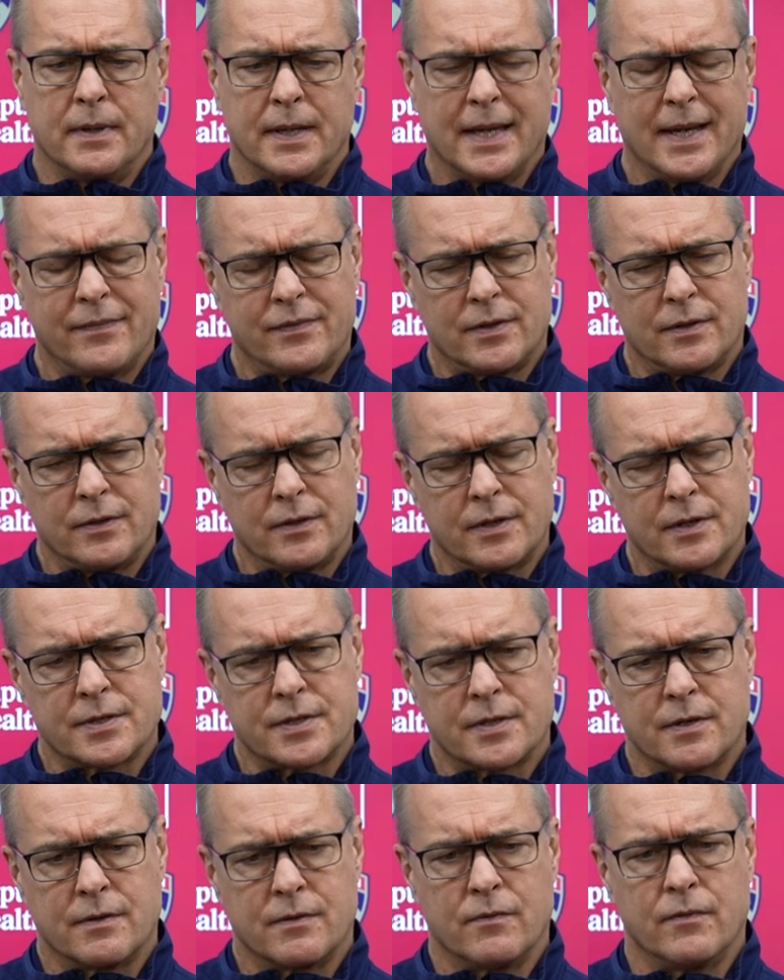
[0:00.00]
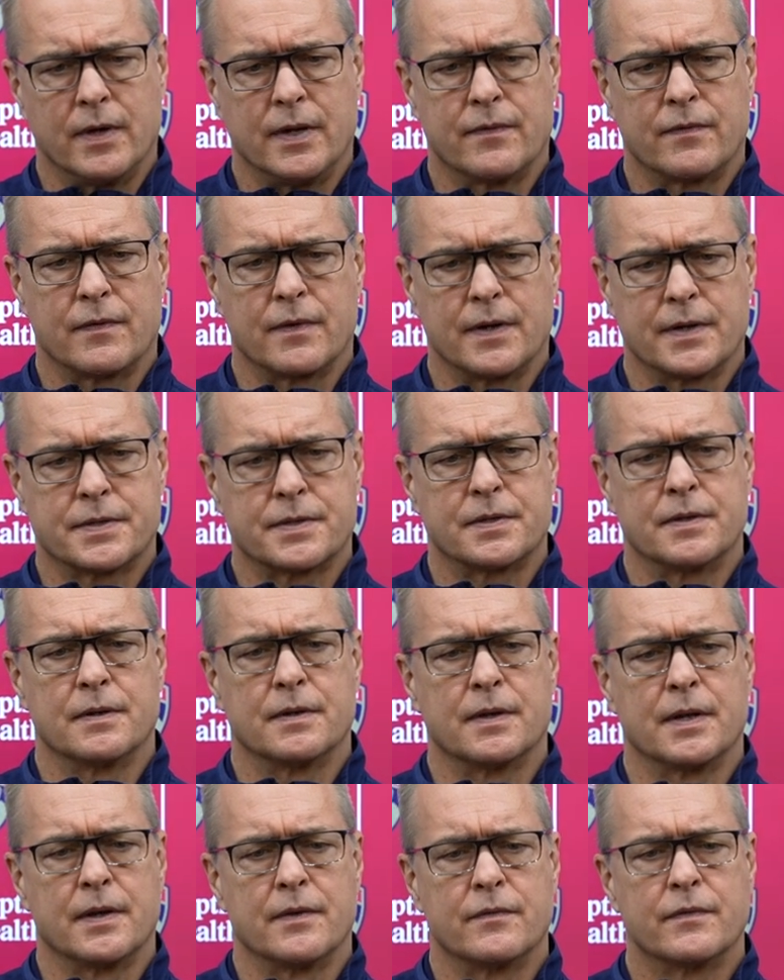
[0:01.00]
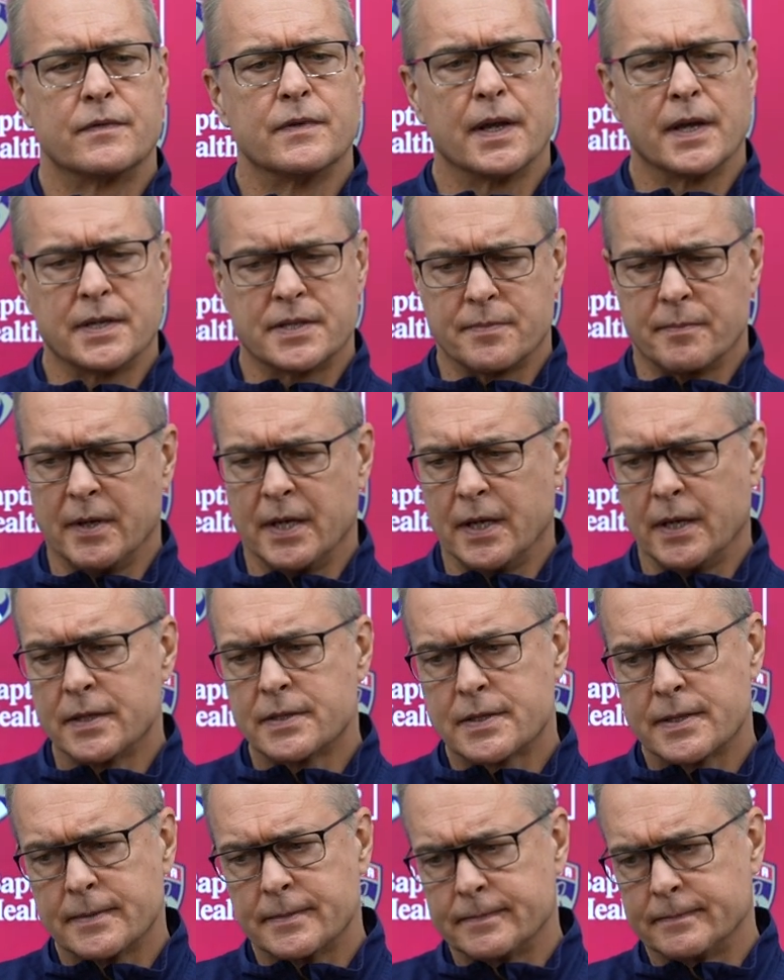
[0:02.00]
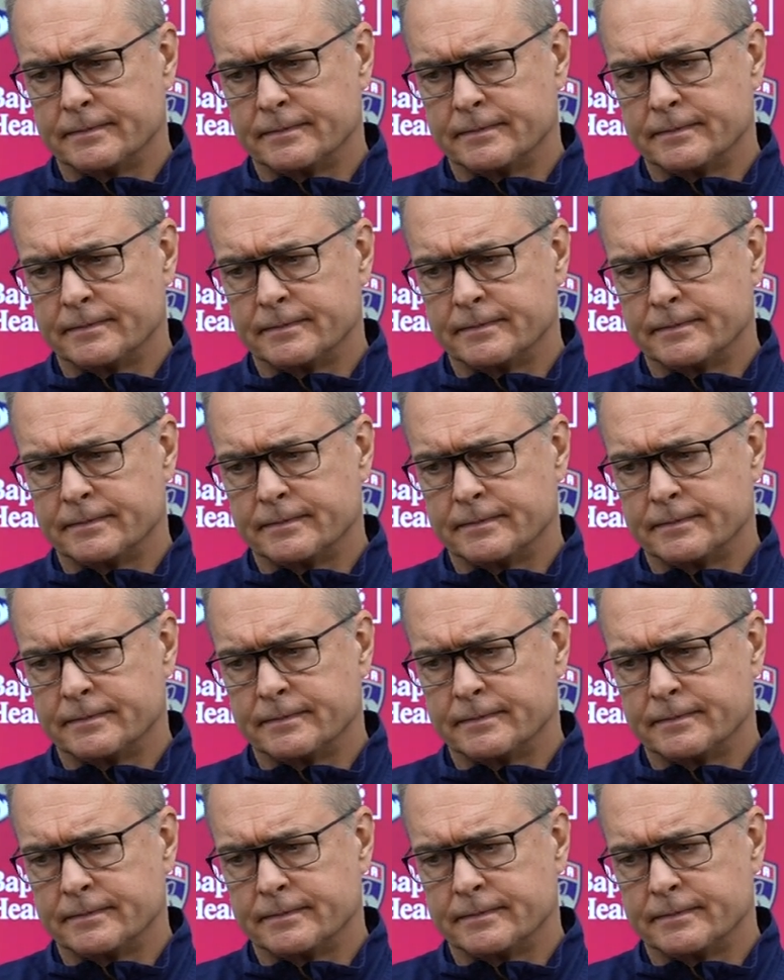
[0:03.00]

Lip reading: we have to look a certain way for us to have nice meetings.